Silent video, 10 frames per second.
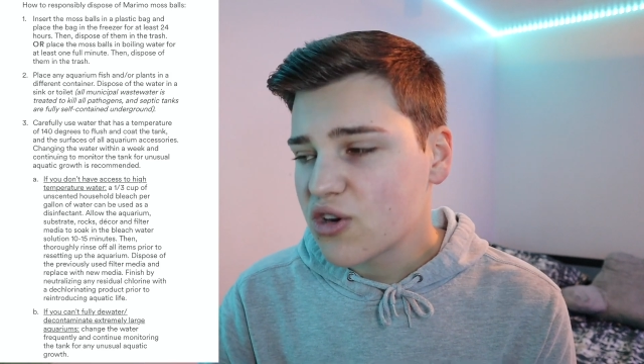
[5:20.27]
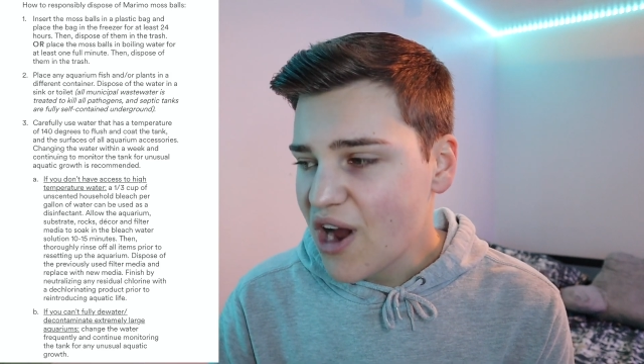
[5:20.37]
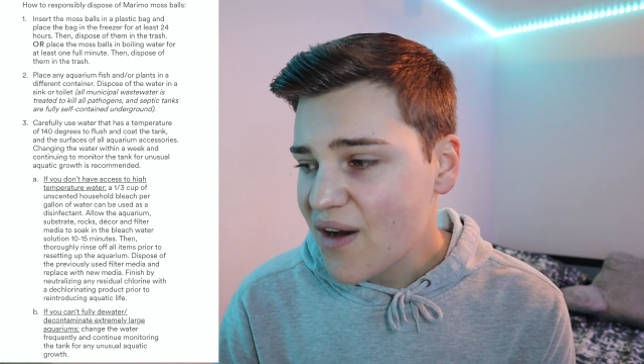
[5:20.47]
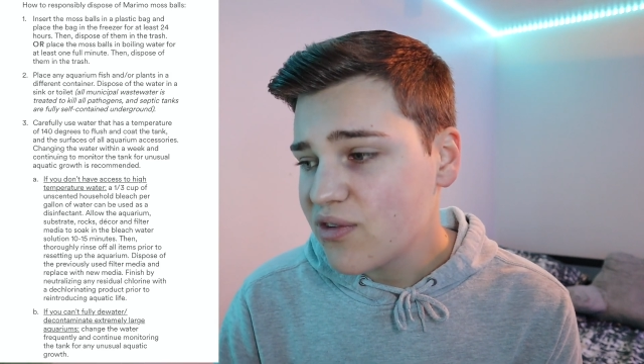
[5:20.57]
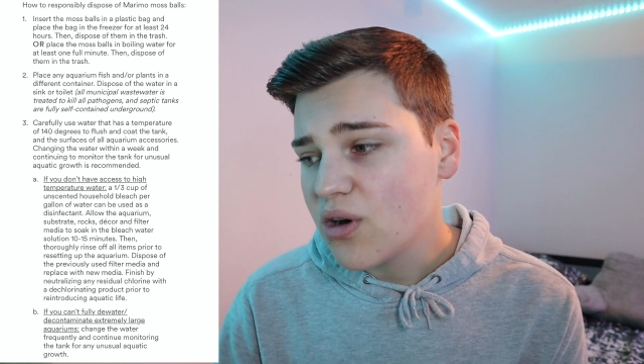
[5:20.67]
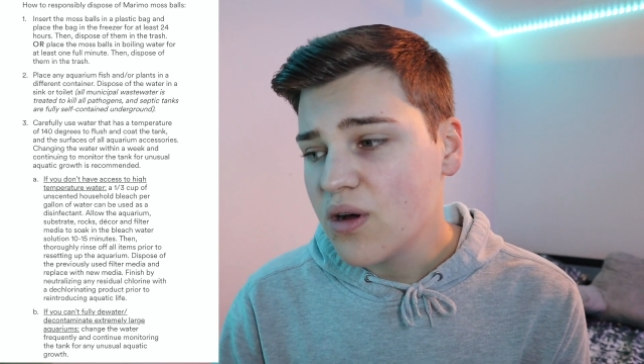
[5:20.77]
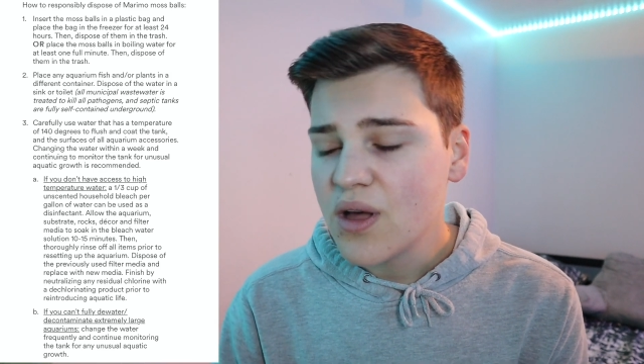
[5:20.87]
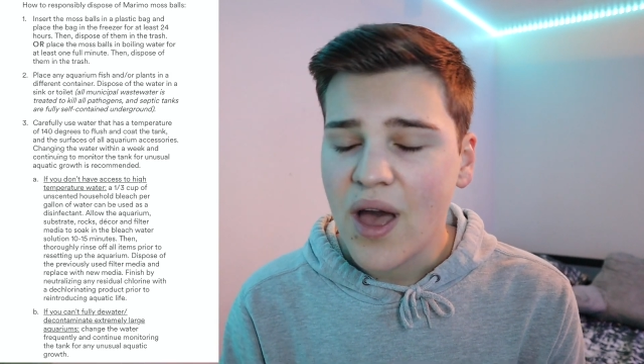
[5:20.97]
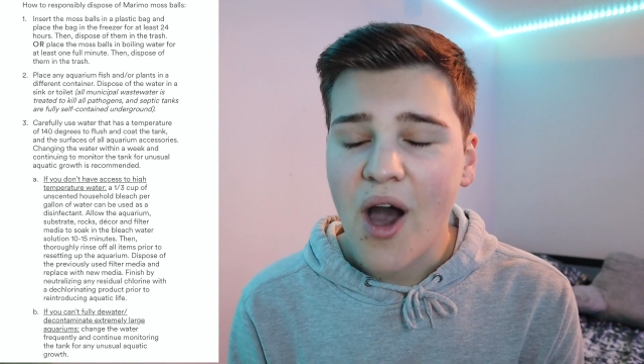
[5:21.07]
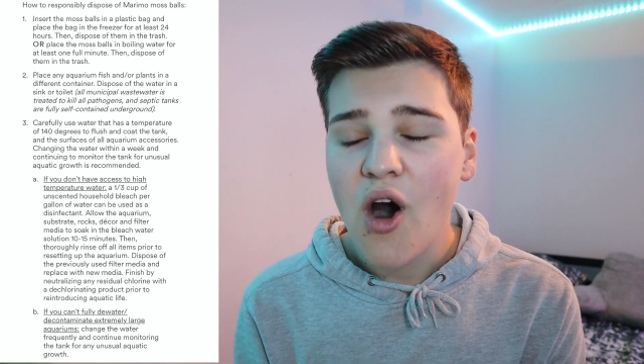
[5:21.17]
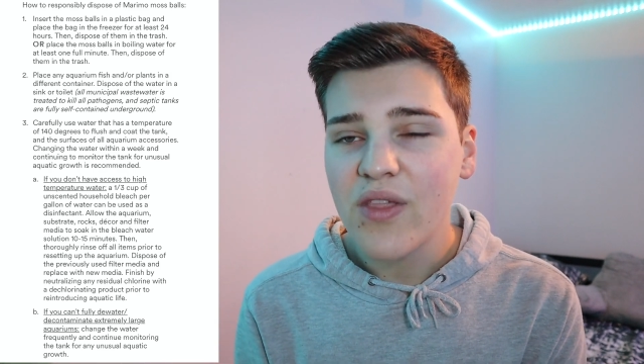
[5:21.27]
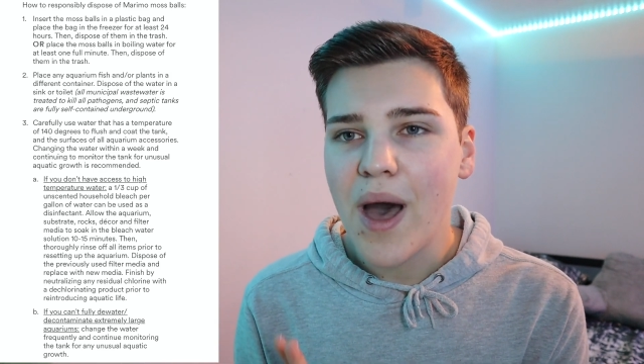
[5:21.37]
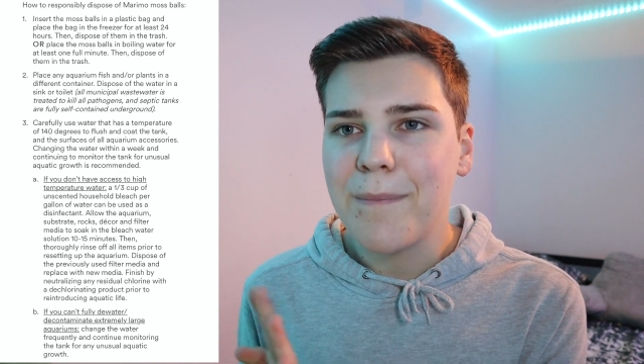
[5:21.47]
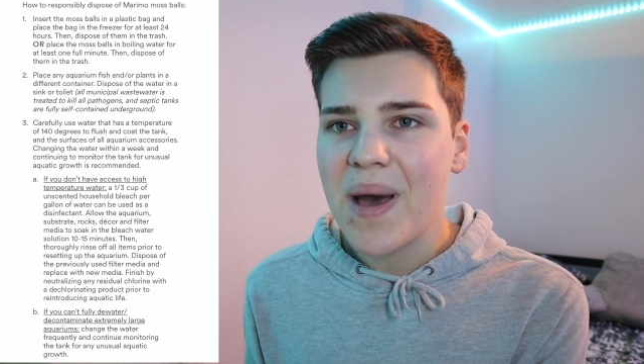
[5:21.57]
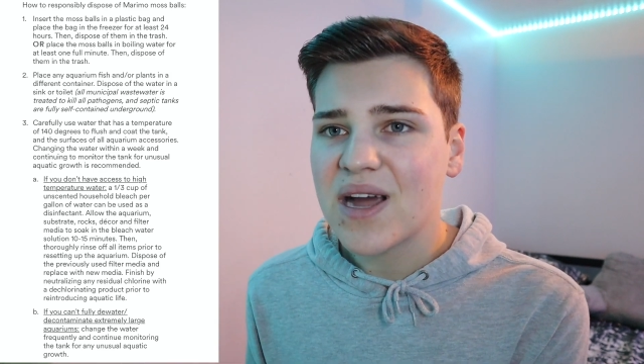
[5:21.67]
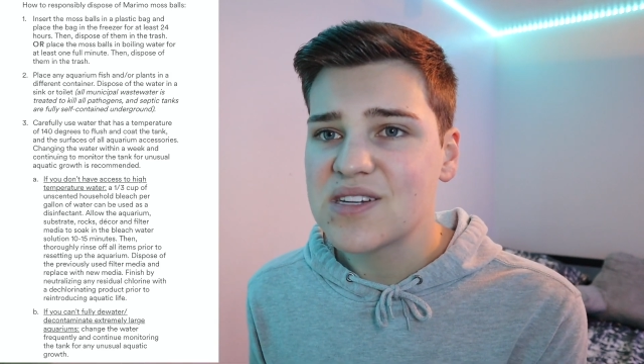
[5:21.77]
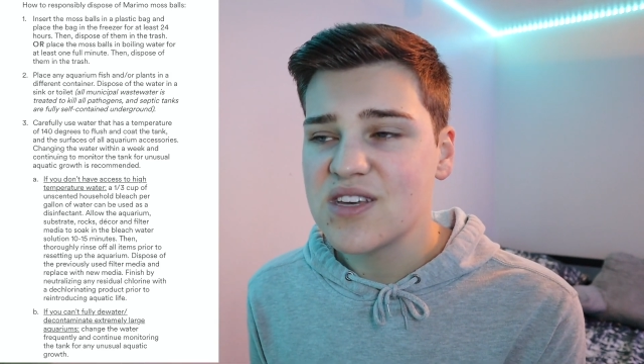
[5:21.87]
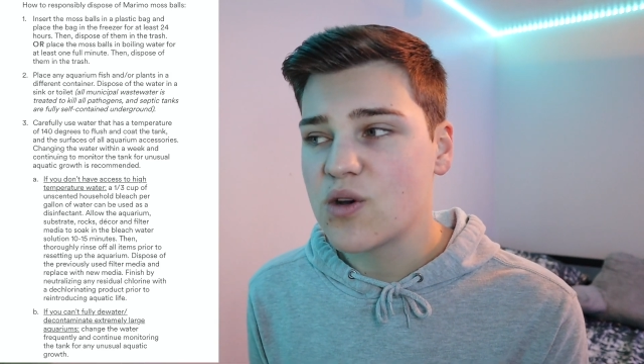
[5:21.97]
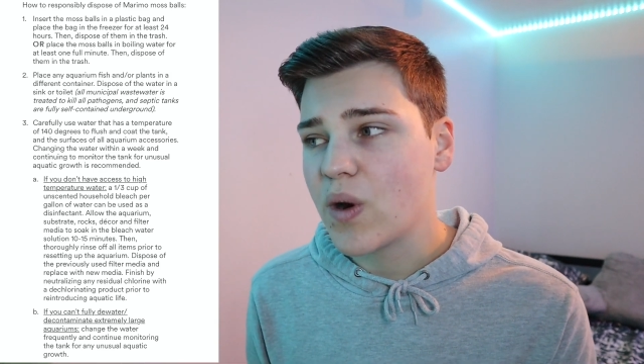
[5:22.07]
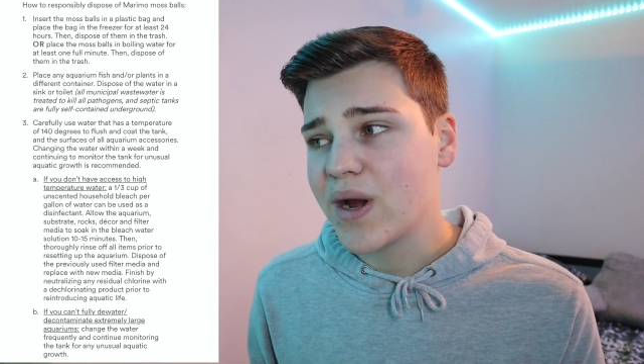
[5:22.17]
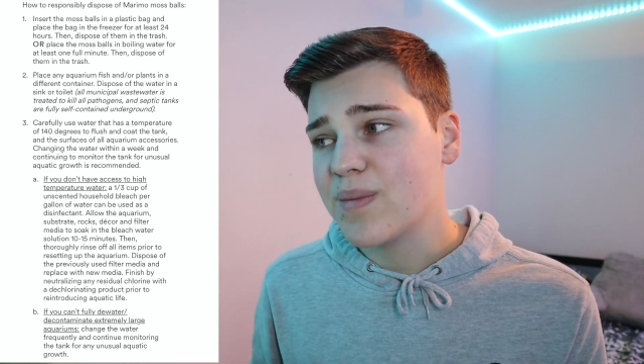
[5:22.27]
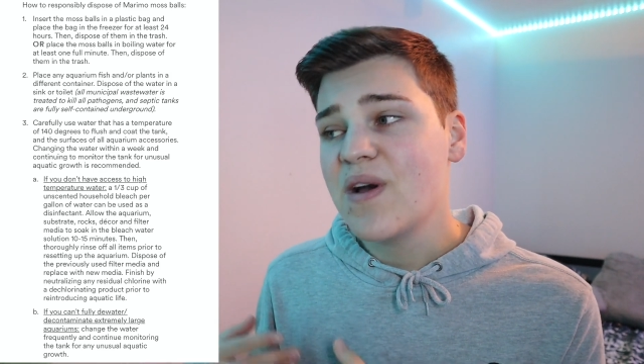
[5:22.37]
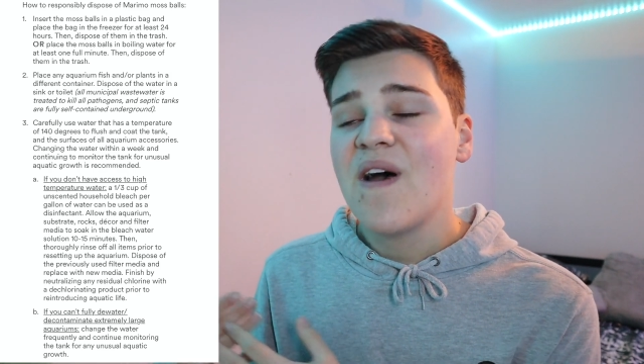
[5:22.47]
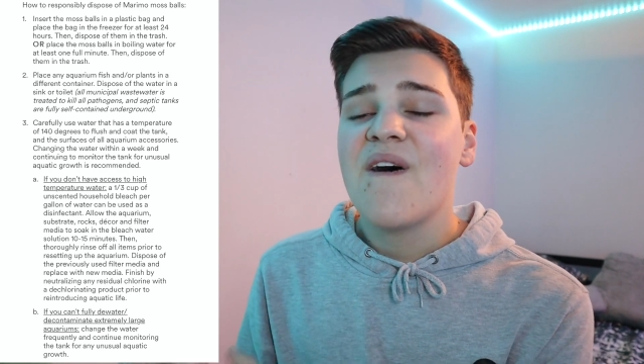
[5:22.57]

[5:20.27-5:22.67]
gravel, all that back to the aquarium,